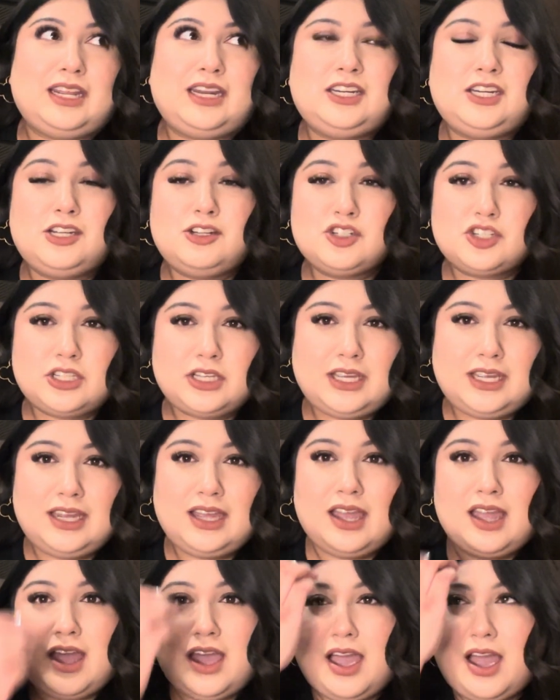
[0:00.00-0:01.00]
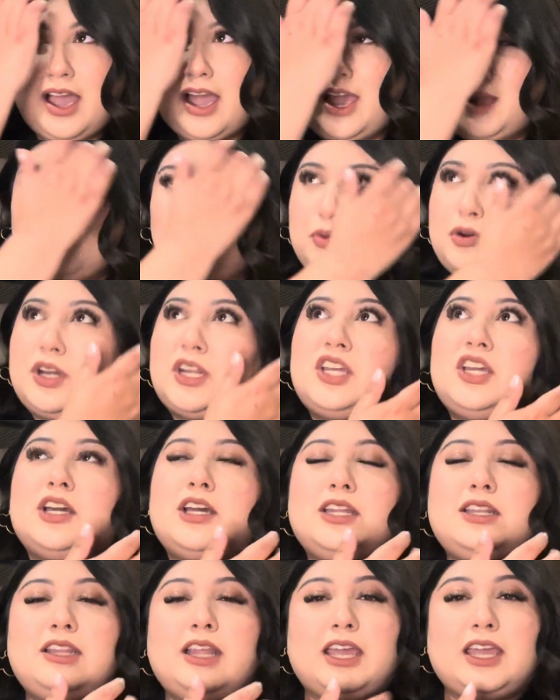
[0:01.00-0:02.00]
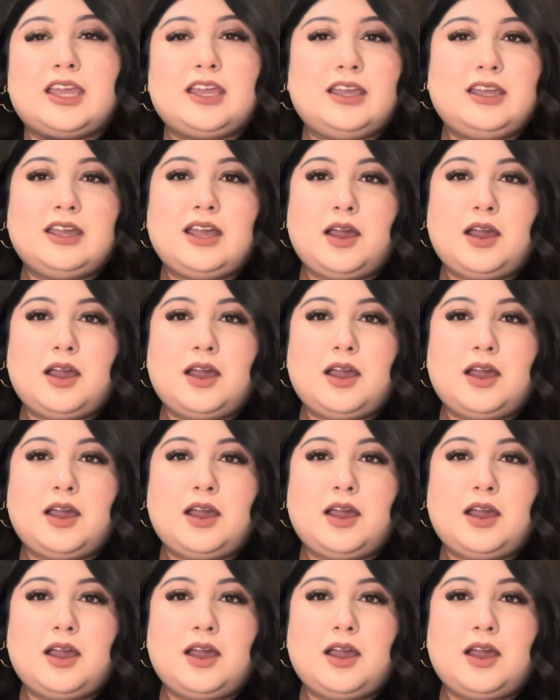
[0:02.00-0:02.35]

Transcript: And usually I'm pretty good, like